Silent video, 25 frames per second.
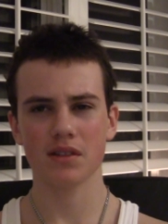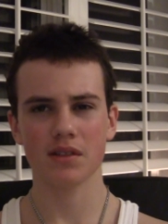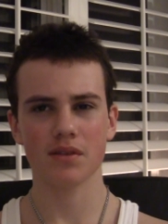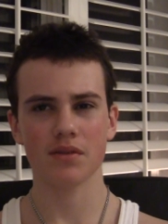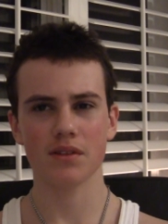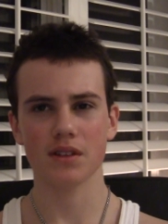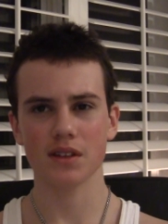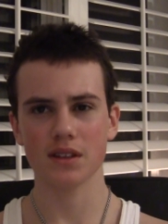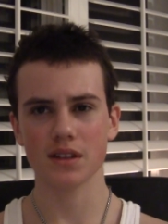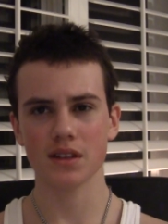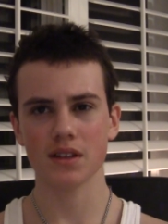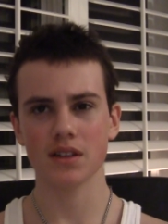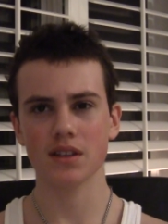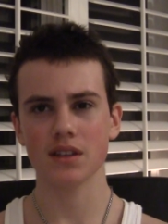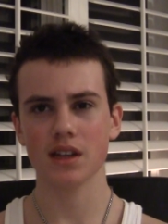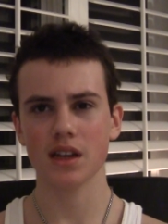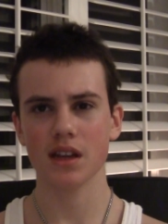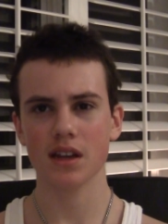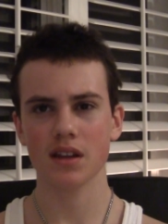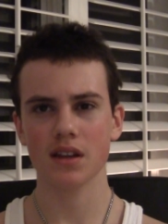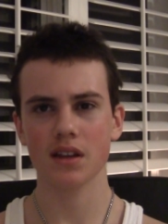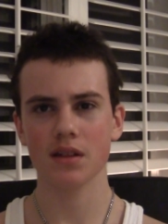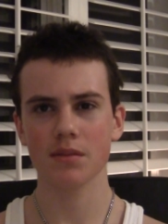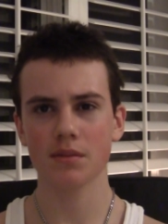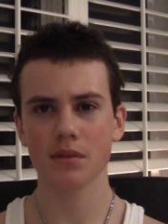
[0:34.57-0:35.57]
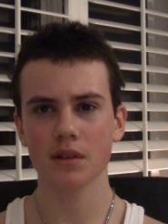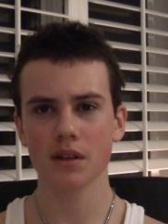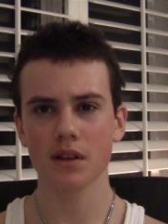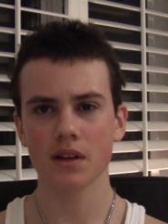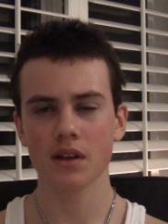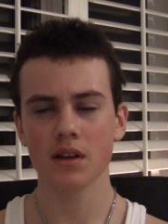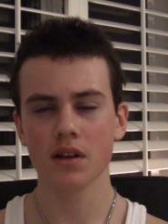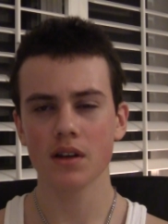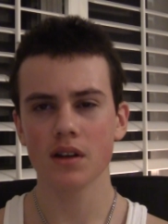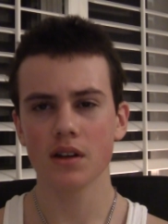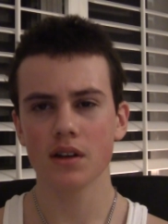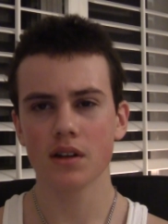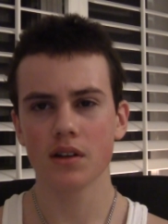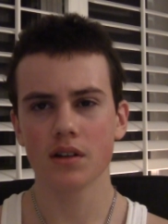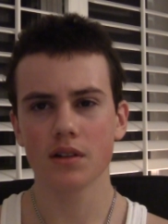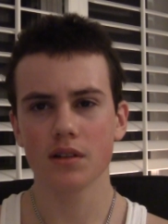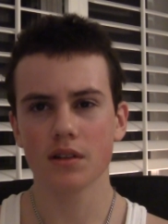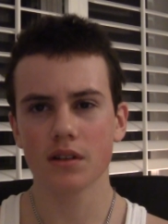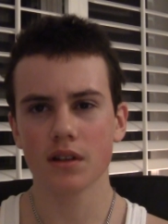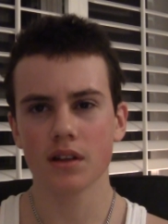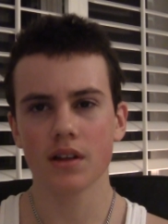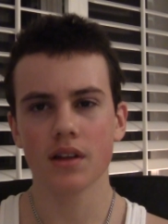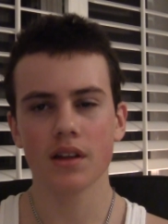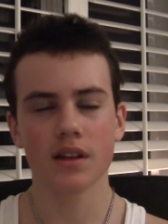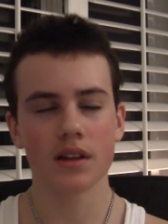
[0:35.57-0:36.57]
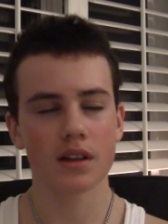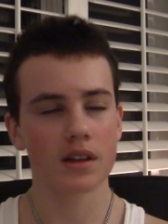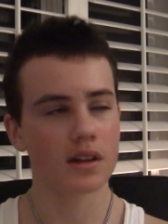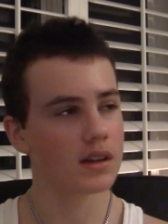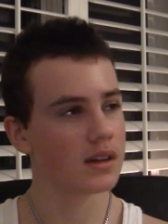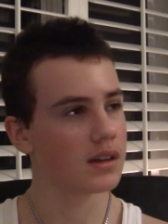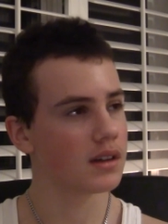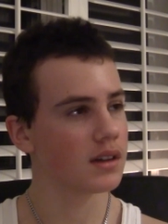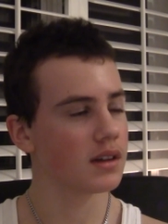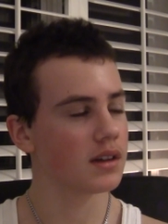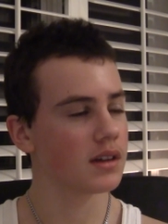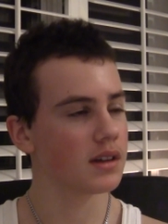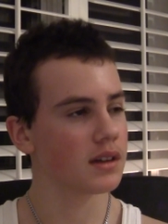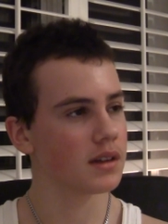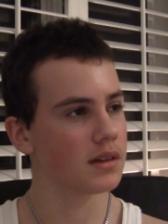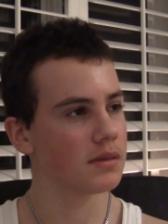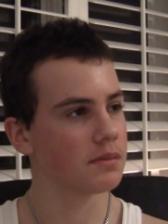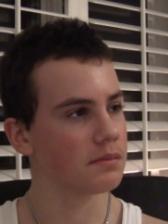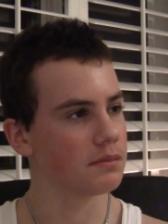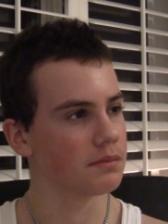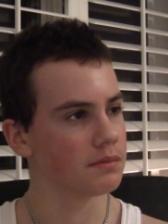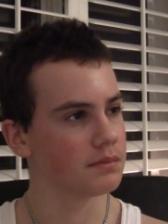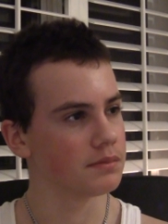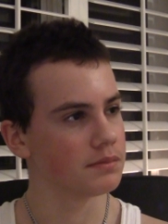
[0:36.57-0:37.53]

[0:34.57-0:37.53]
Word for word: and facilitating them. Um,